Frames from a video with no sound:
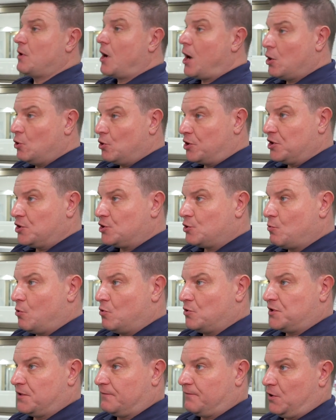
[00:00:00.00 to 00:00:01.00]
we are looking
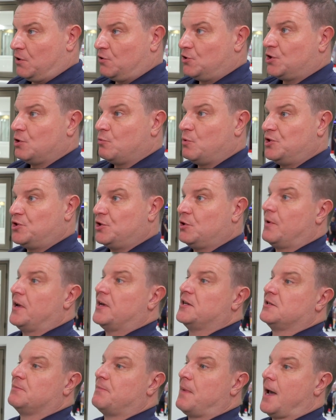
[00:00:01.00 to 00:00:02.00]
towards the future. We do
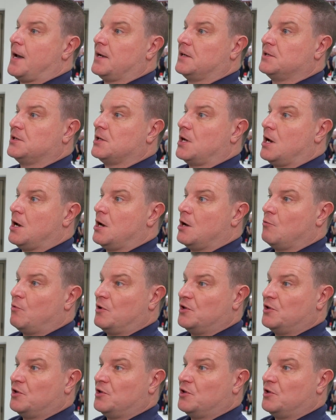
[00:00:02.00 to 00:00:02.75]
expect uh,